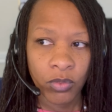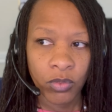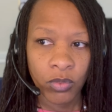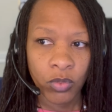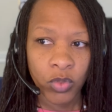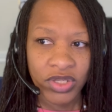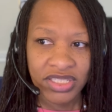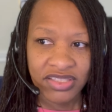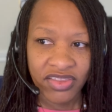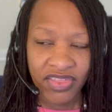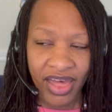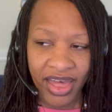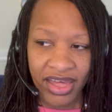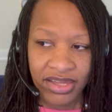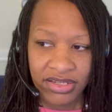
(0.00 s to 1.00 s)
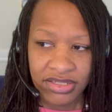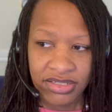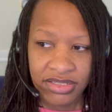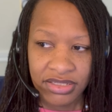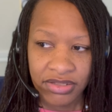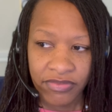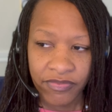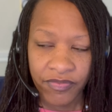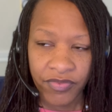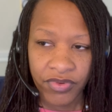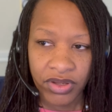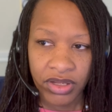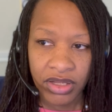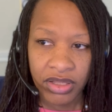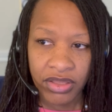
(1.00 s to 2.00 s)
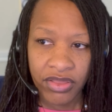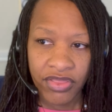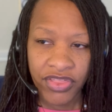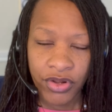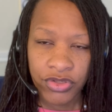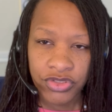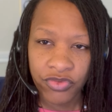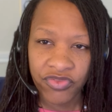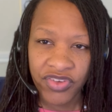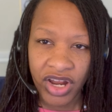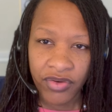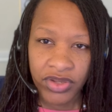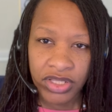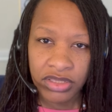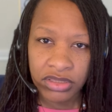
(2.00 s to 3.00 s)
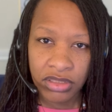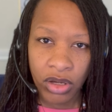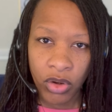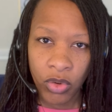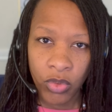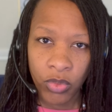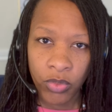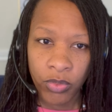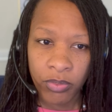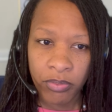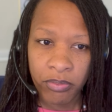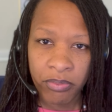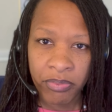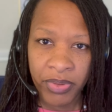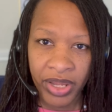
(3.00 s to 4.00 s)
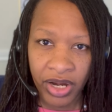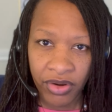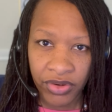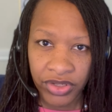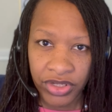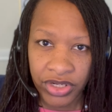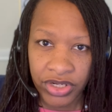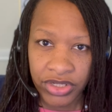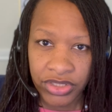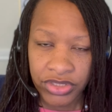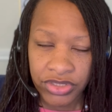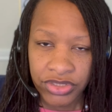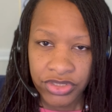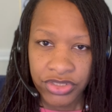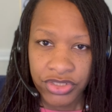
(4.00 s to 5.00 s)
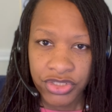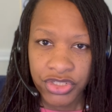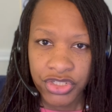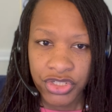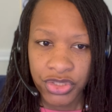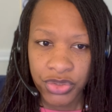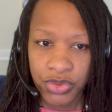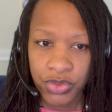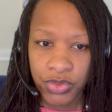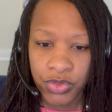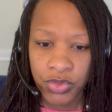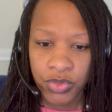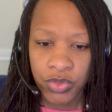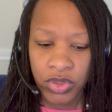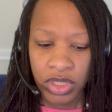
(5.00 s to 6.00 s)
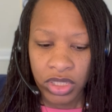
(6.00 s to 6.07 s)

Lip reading: was that there's a very low barrier to